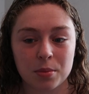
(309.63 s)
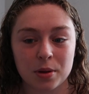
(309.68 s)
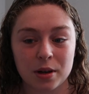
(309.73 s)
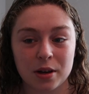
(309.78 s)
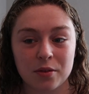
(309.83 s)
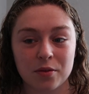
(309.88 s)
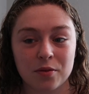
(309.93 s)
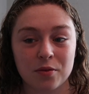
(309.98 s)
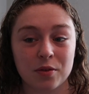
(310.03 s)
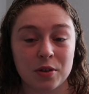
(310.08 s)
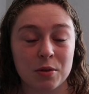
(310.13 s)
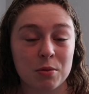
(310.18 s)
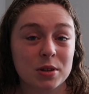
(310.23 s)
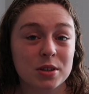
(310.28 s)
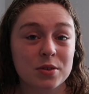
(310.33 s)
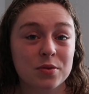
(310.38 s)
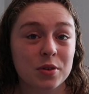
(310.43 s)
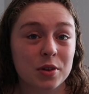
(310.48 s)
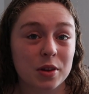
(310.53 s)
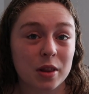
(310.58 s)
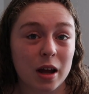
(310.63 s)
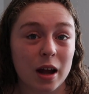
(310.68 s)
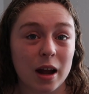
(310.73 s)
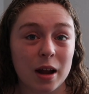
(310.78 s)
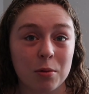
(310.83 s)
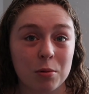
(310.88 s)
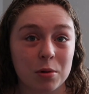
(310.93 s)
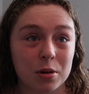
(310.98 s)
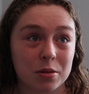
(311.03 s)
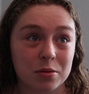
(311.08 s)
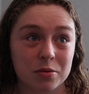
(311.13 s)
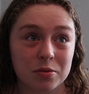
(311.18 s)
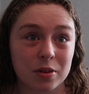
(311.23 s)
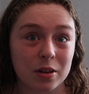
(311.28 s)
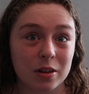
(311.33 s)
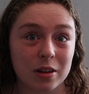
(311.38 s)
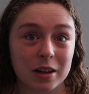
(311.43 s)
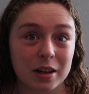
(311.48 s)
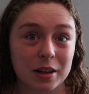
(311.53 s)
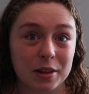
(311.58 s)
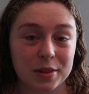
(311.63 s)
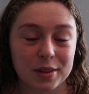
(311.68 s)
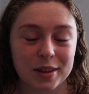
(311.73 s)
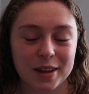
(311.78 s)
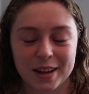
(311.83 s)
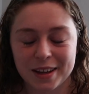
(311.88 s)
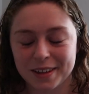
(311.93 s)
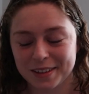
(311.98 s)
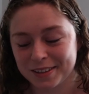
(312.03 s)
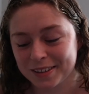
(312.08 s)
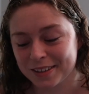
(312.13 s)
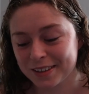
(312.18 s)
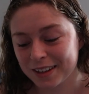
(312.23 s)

but if it wasn't for that, I wouldn't have felt anything.